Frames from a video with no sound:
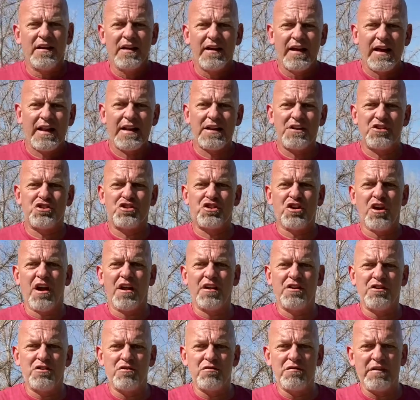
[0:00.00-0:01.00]
Sean
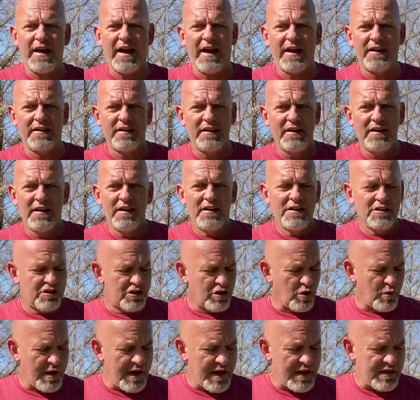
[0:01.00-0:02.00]
do that
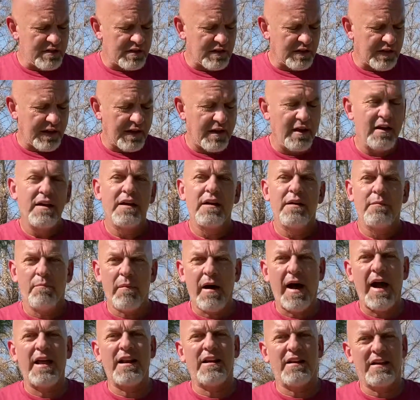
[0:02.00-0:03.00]
so easily?
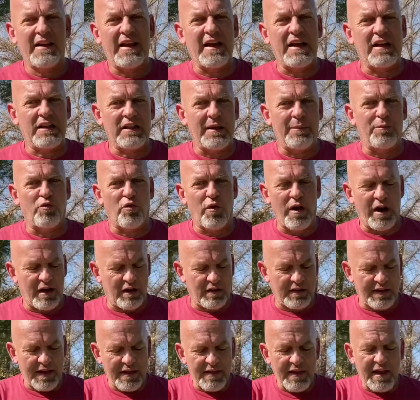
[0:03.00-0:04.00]
Mine get clipped
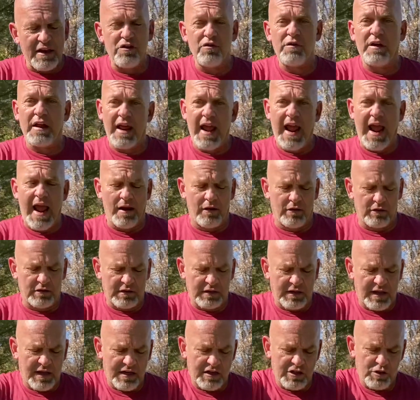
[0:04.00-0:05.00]
regularly, and they do get handled a
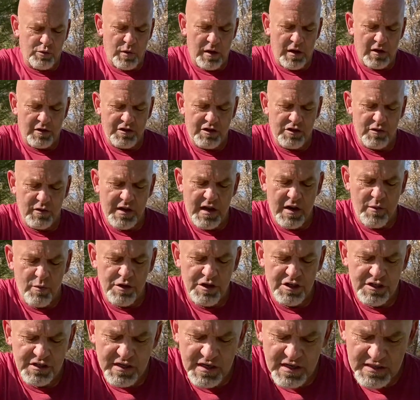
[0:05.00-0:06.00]
lot as well. So again, we're
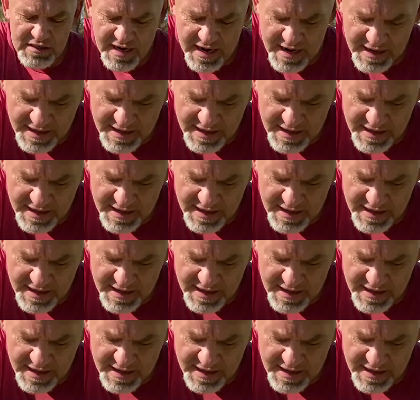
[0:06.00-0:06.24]
just going to take it